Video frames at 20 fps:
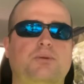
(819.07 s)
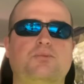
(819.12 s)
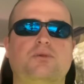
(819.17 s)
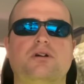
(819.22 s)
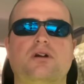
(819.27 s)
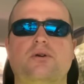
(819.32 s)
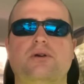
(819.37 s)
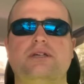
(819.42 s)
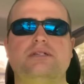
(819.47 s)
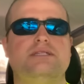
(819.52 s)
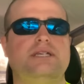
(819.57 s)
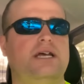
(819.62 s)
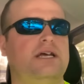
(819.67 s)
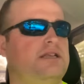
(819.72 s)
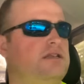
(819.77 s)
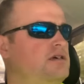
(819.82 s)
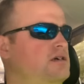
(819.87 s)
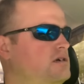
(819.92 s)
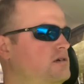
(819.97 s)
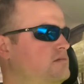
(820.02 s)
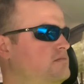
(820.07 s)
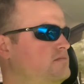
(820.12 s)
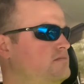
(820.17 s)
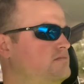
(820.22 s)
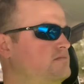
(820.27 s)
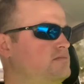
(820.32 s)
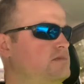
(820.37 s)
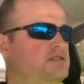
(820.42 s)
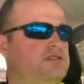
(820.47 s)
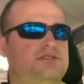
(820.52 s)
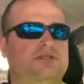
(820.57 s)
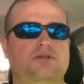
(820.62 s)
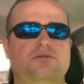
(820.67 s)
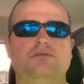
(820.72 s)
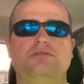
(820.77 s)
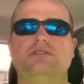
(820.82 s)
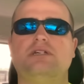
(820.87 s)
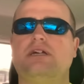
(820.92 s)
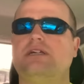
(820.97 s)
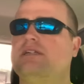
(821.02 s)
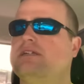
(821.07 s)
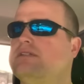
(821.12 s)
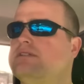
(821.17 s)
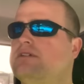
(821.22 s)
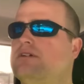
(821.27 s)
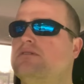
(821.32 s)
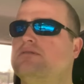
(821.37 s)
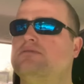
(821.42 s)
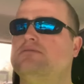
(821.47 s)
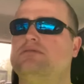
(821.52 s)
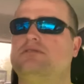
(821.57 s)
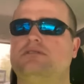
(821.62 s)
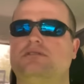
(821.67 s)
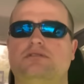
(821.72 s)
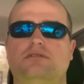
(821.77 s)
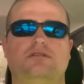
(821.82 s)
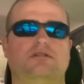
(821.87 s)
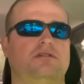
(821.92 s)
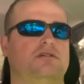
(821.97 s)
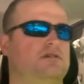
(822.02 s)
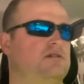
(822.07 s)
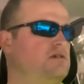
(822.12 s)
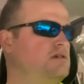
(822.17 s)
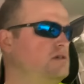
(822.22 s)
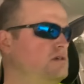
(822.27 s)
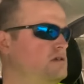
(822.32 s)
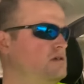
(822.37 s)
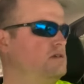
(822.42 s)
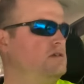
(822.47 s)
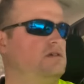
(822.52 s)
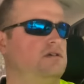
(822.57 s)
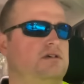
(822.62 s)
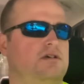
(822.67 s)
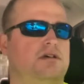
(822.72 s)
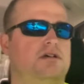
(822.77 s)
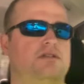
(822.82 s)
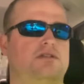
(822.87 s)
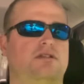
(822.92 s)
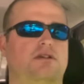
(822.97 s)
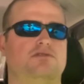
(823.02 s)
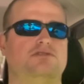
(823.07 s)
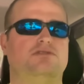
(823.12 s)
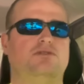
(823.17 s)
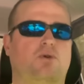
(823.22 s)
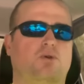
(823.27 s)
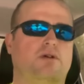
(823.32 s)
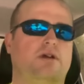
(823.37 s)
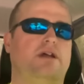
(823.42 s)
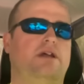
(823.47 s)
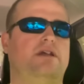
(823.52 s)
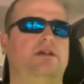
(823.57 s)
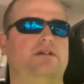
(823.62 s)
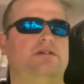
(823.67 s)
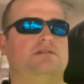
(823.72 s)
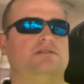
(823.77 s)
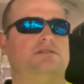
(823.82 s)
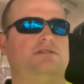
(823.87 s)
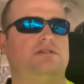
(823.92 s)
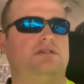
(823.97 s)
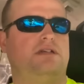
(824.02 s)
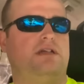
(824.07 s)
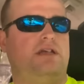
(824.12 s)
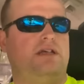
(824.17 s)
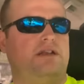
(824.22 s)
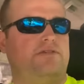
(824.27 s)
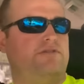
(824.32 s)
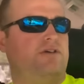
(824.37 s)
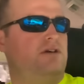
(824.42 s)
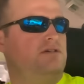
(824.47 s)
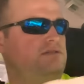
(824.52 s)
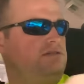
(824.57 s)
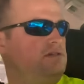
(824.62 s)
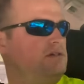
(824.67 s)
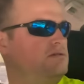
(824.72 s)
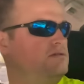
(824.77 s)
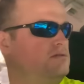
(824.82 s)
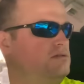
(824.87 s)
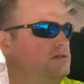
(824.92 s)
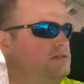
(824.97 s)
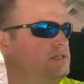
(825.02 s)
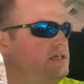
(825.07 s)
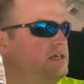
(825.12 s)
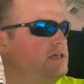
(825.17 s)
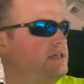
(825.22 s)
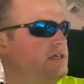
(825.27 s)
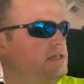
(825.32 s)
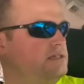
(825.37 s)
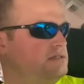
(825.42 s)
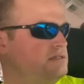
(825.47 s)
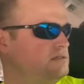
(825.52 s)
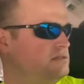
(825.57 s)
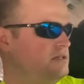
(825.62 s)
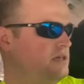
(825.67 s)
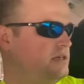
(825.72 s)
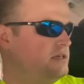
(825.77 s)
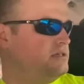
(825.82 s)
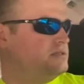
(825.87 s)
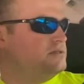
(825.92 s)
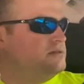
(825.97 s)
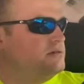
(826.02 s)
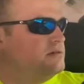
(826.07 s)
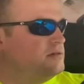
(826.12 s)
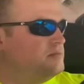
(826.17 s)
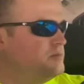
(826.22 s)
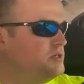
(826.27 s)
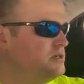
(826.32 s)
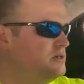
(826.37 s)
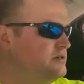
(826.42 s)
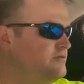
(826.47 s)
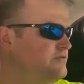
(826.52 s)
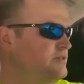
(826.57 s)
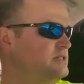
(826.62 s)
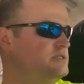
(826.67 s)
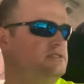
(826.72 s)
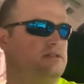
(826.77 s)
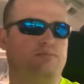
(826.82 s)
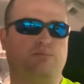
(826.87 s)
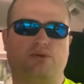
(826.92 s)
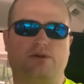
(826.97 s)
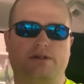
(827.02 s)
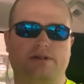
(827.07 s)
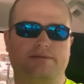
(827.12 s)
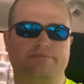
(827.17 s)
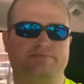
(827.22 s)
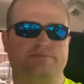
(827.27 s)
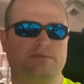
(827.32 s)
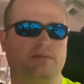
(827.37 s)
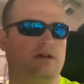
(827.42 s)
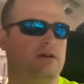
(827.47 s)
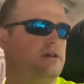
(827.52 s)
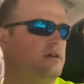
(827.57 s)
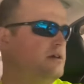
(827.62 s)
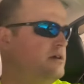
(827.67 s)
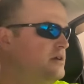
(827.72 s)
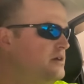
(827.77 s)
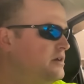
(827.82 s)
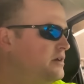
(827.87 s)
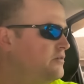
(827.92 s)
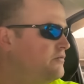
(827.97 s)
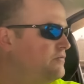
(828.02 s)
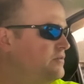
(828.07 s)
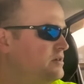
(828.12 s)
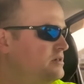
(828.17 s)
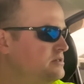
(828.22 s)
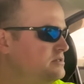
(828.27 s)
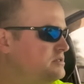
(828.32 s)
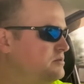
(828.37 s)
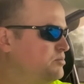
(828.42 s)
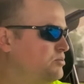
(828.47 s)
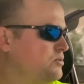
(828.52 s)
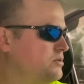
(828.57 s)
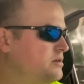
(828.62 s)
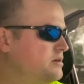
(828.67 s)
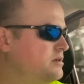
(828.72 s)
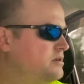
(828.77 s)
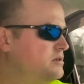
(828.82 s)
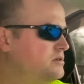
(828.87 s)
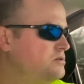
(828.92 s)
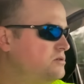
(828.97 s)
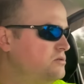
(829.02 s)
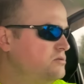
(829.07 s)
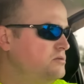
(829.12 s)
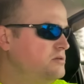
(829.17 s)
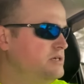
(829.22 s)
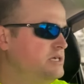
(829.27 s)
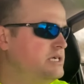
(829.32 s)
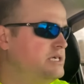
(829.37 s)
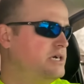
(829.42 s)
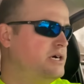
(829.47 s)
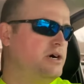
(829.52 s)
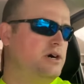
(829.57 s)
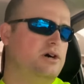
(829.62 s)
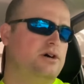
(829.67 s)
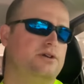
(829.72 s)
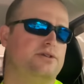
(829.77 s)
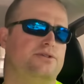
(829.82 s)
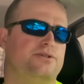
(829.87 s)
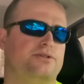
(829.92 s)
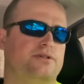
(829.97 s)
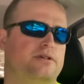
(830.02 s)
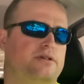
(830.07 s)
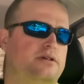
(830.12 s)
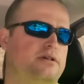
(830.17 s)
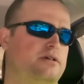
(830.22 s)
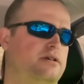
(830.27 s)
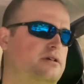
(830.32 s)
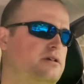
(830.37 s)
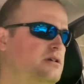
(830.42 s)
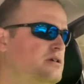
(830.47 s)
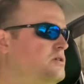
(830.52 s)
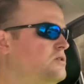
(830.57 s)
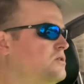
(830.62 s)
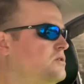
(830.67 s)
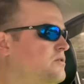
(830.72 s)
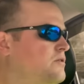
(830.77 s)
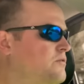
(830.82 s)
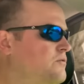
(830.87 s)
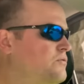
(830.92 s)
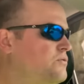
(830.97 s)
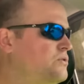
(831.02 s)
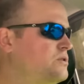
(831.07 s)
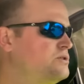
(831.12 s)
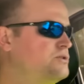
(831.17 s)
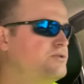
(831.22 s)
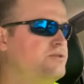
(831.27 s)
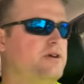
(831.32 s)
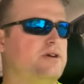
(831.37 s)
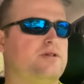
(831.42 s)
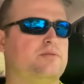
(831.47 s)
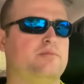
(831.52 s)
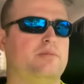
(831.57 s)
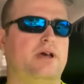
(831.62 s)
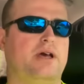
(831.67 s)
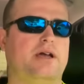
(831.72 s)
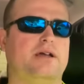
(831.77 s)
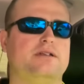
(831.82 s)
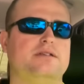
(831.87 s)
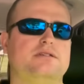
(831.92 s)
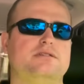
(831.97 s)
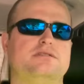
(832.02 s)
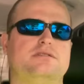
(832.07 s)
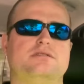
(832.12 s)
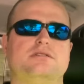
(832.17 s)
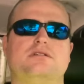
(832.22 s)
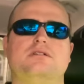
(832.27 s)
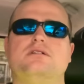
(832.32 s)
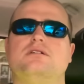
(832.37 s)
gonna go hit that up as soon as I get those those door hangers. And I've also looked at, Inst not Instagram, uh, Vistaprint. And Vistaprint, you can get a 100 refrigerator magnets.